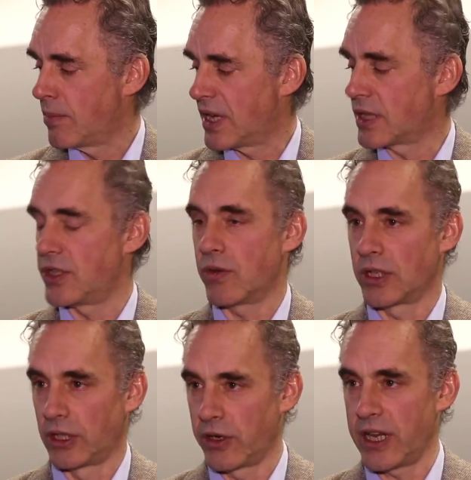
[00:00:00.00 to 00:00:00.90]
because you
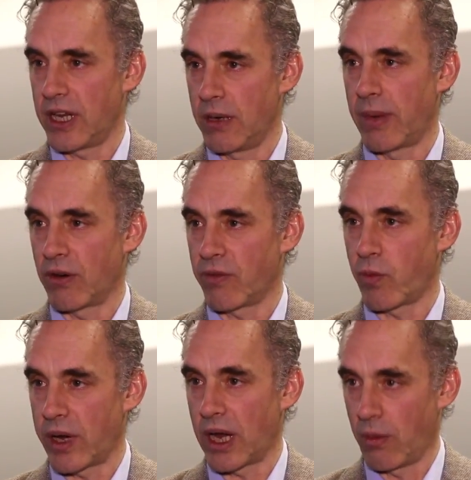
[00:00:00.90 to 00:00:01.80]
can learn it in about
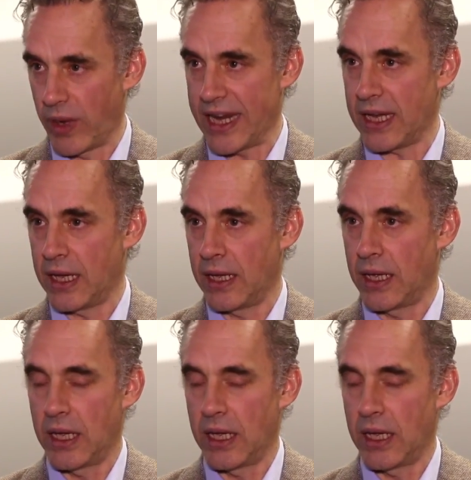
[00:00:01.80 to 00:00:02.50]
a week.